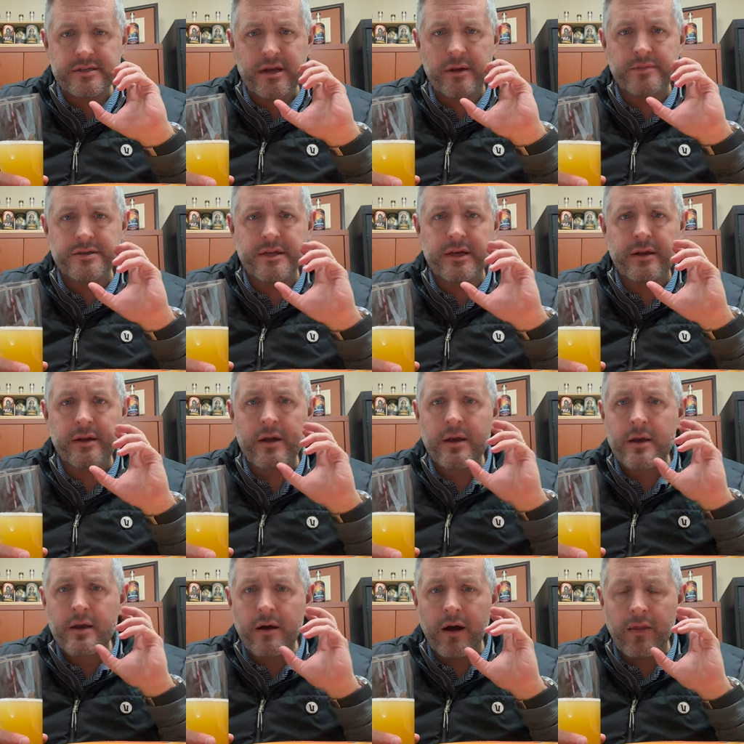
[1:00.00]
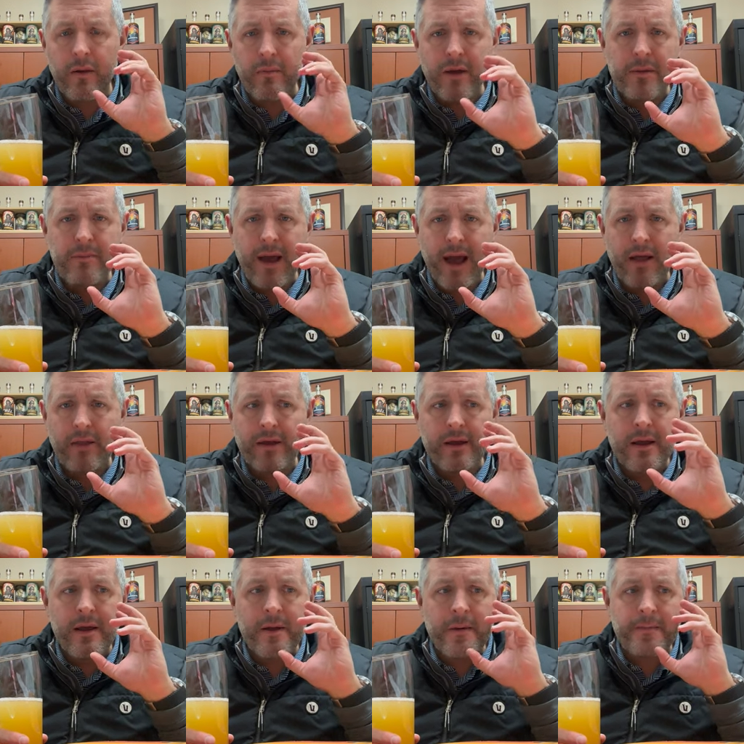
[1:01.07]
comes in on the mid palate.
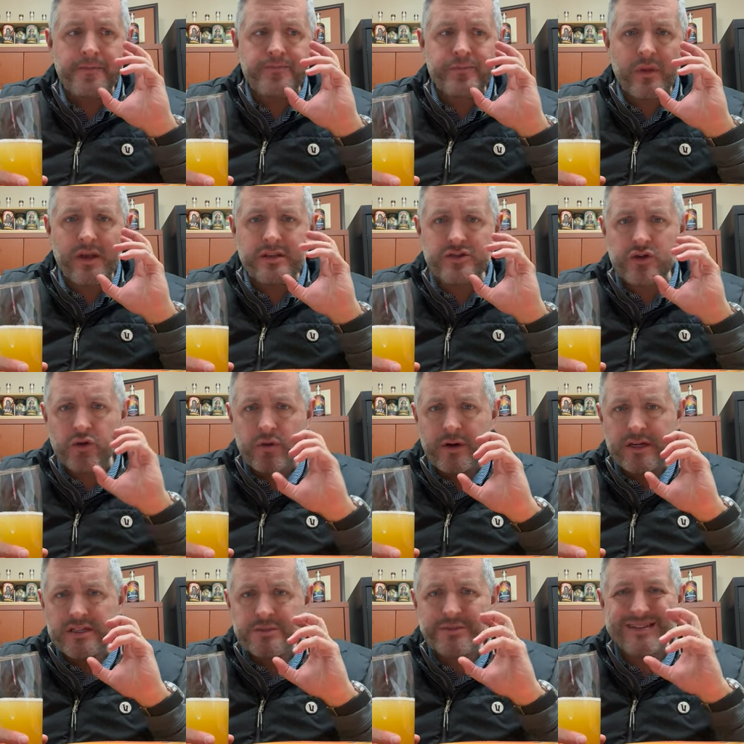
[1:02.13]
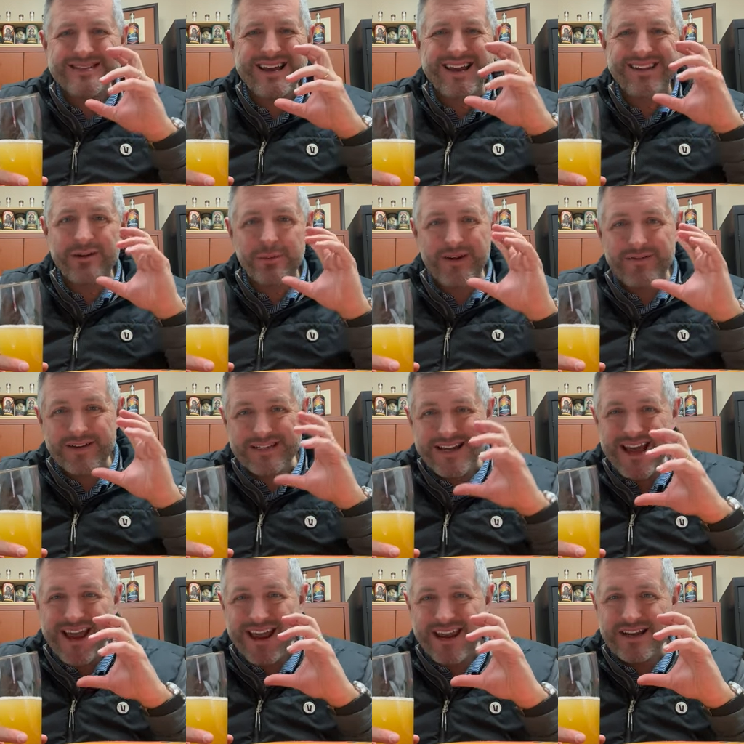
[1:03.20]
It's crisp. It's got a little bit of a
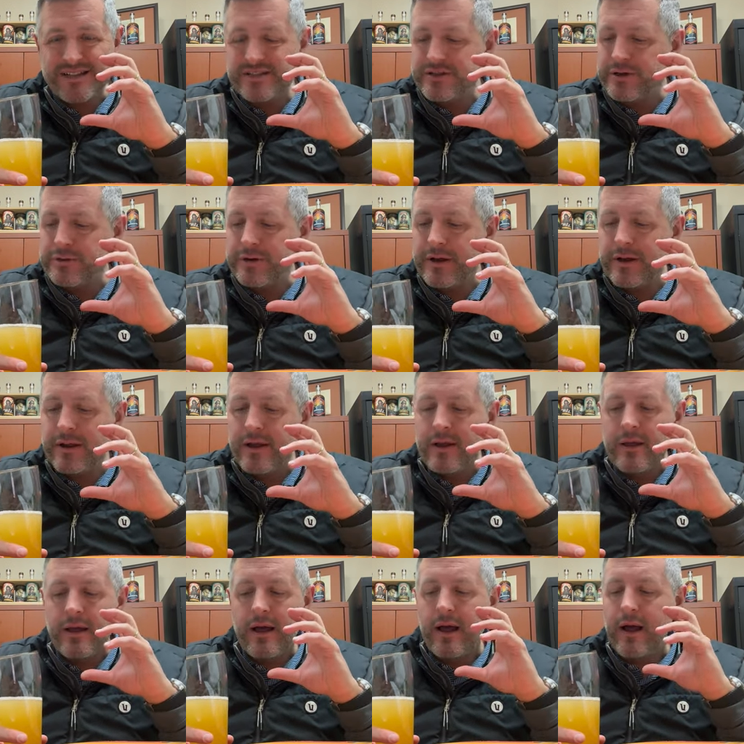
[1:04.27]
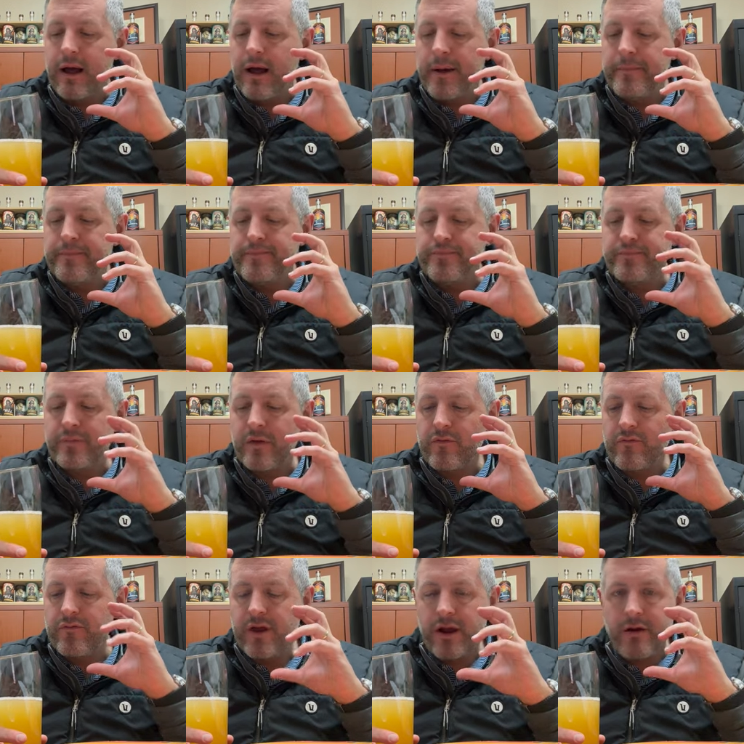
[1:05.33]
tanginess to it. Um,
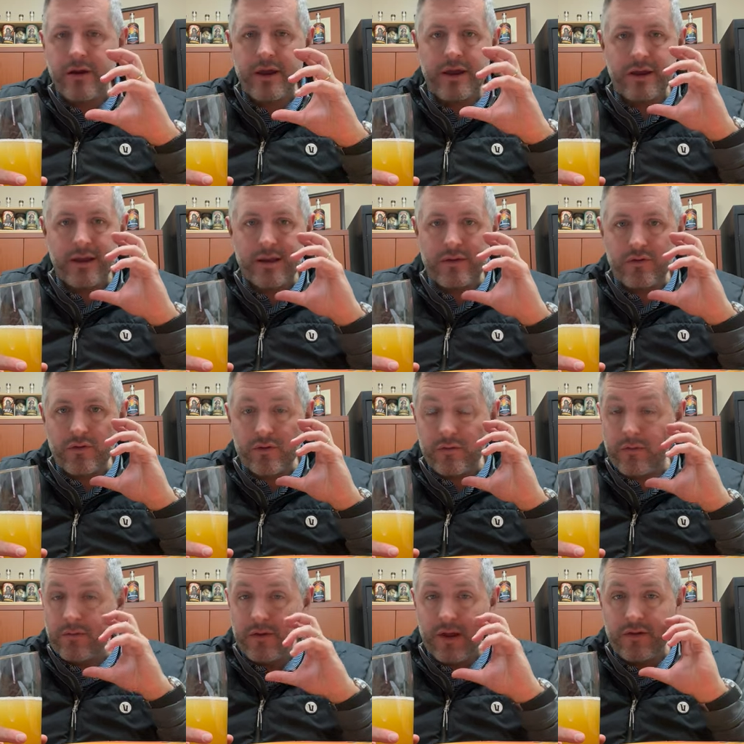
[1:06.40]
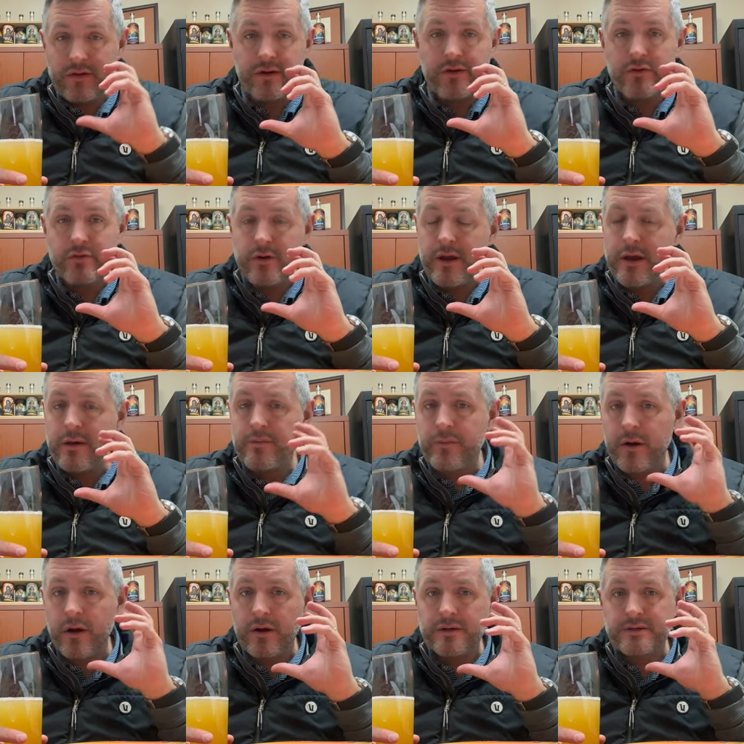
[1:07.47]
very easy to drink,
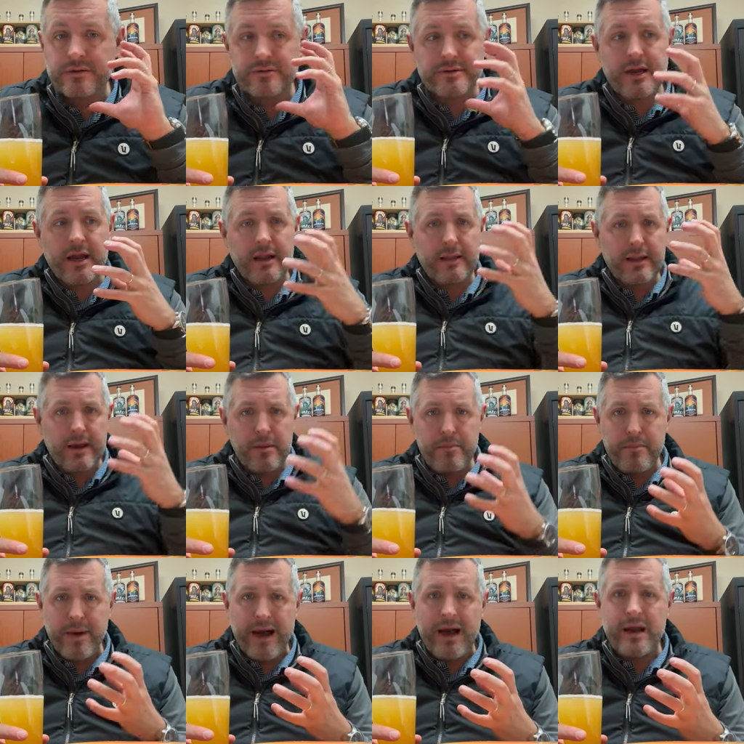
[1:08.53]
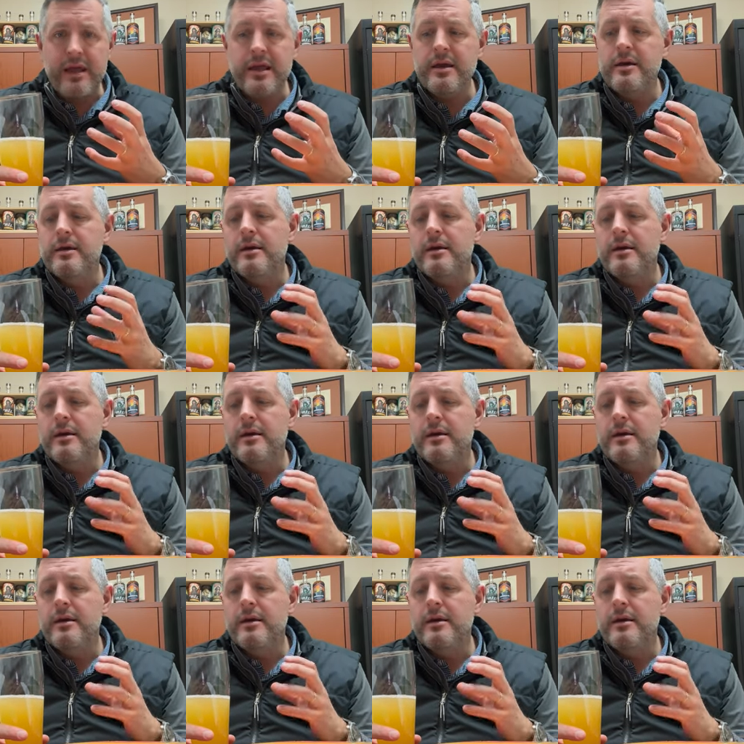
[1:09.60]
but also it's got a lot of body,